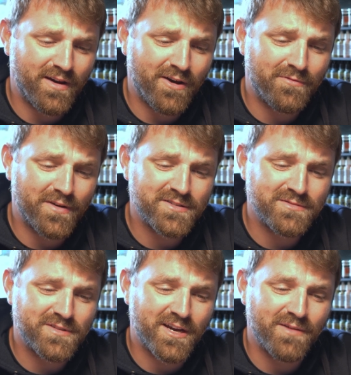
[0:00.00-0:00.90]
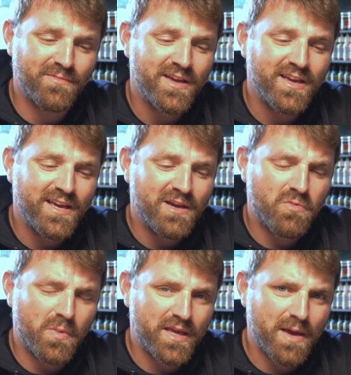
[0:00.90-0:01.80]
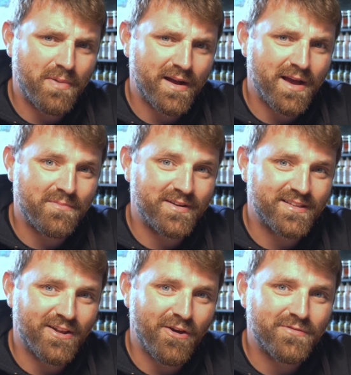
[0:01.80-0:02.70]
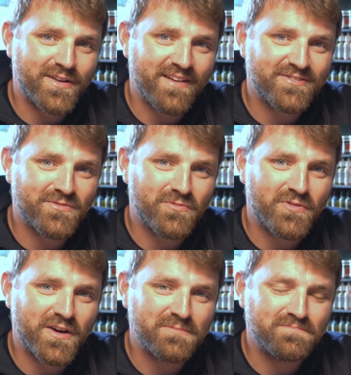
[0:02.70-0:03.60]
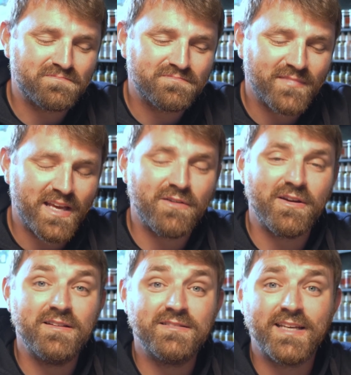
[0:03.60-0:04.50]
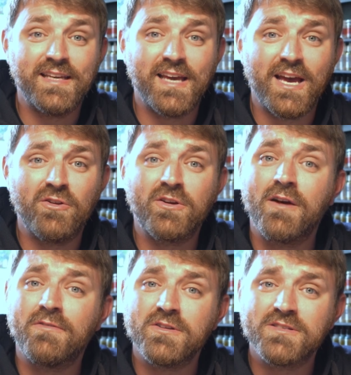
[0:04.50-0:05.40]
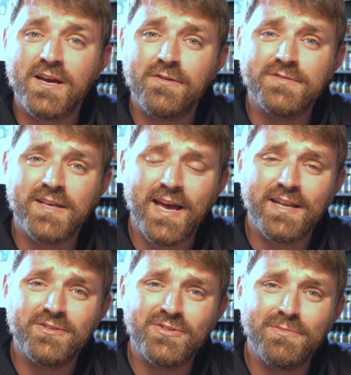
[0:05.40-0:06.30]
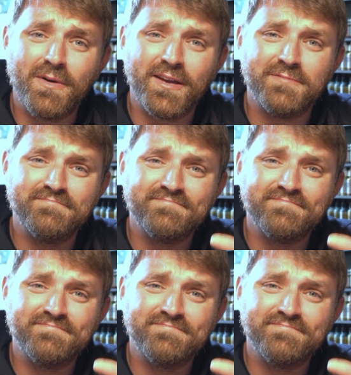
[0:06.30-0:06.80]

But I'll find some time before we get back up into the loft and have some fun. Anyway, take care, look after yourselves, and goodbye.